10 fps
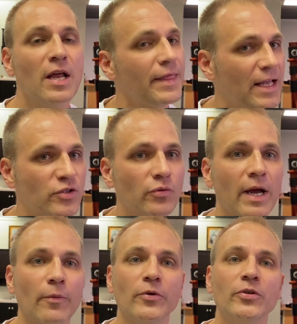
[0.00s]
That's
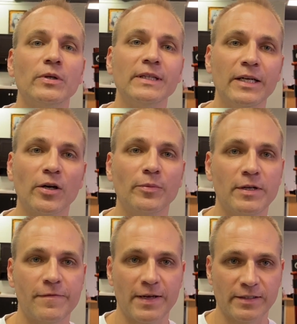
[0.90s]
right, we're doing lead arm
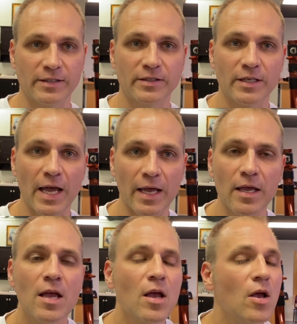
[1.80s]
defenses today.
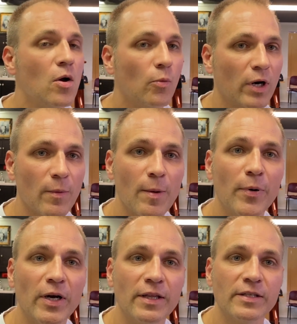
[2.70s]
We're going to be
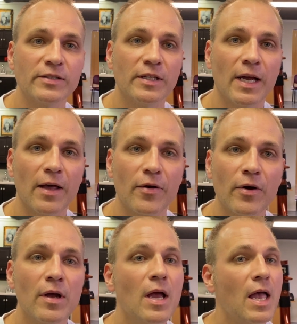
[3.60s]
putting these
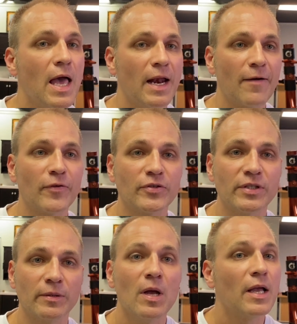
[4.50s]
together in an effort
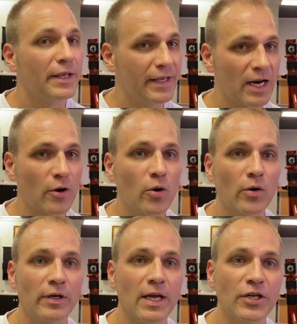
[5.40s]
to get our
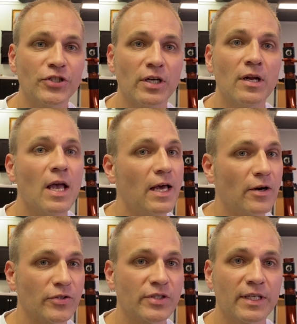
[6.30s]
coordination and
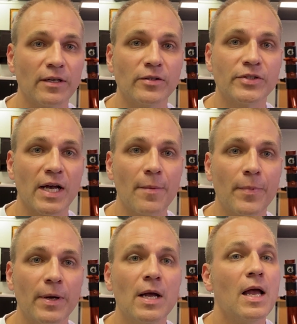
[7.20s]
our skills up,
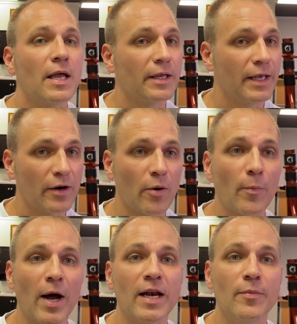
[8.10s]
get our
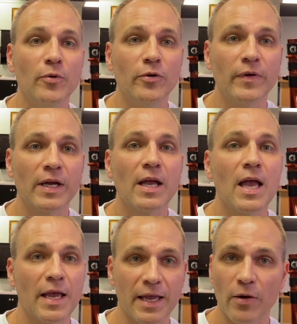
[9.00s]
body moving,
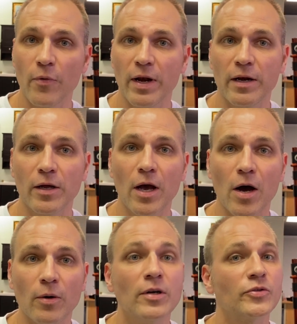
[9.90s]
and get ready to
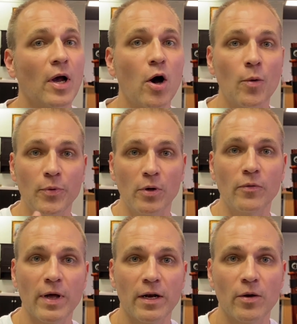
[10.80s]
go. So I hope you're
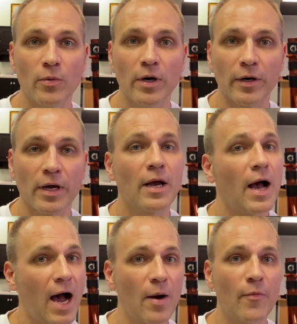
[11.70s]
ready to work.
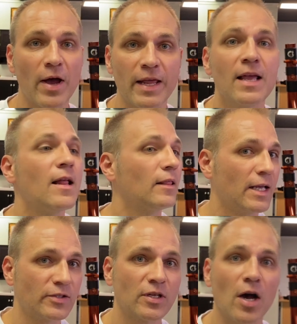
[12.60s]
I'm ready.
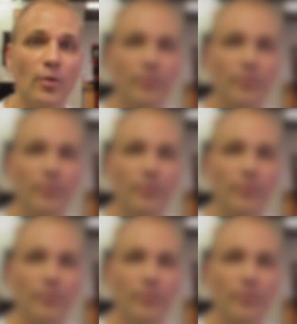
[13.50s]
Let's go.